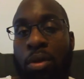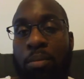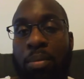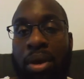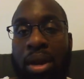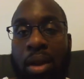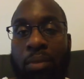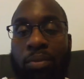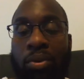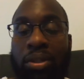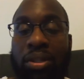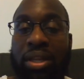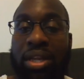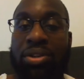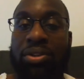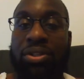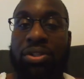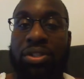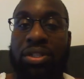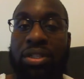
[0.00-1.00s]
But I'm really
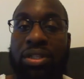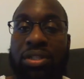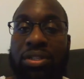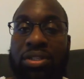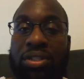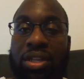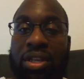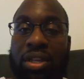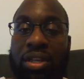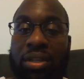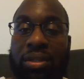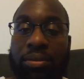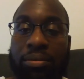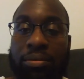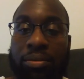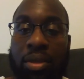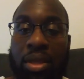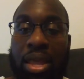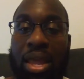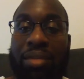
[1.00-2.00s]
interested to see
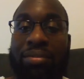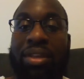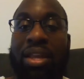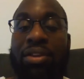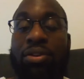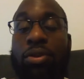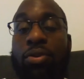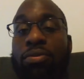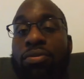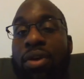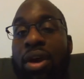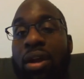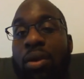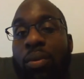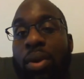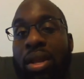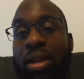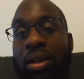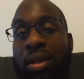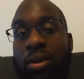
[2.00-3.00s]
if they do find a
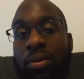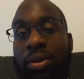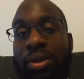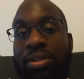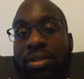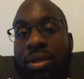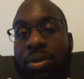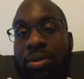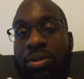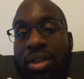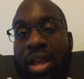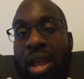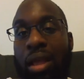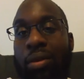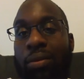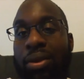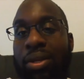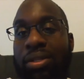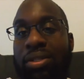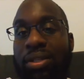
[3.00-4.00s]
way to increase those
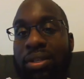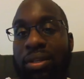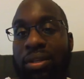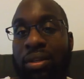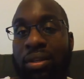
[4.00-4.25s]
salaries,